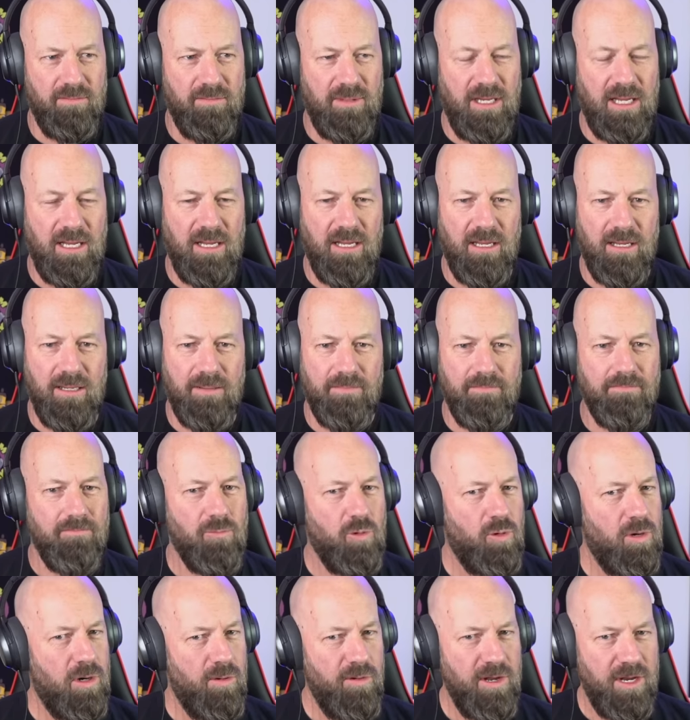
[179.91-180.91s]

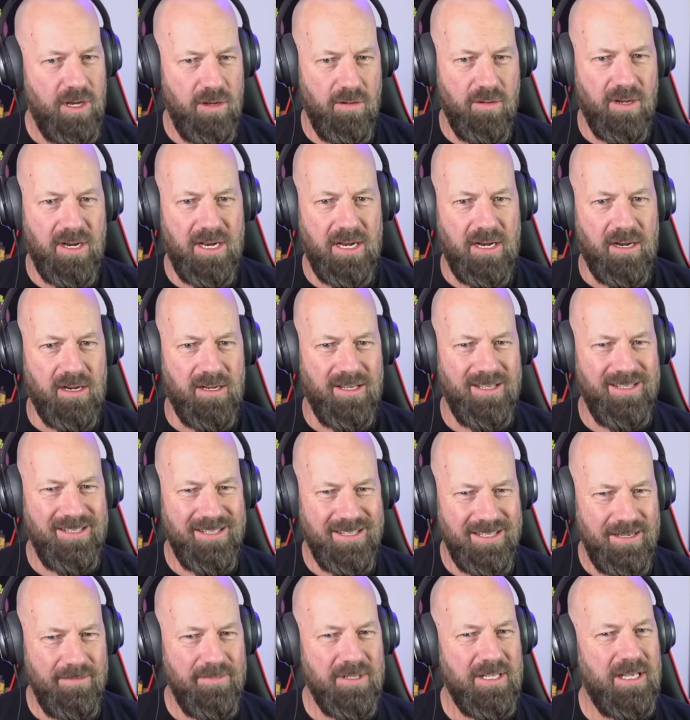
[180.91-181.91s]
What are we doing here? This
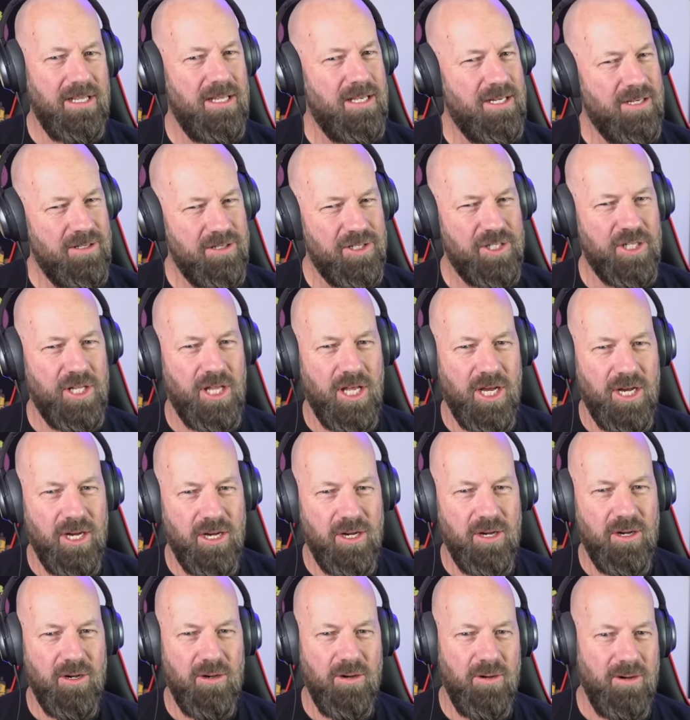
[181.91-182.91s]
seems a little
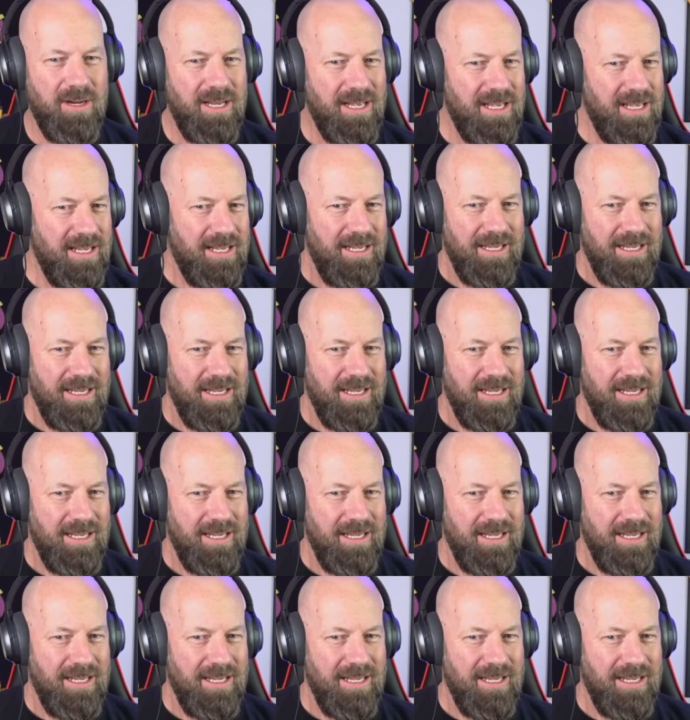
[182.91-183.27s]
slow.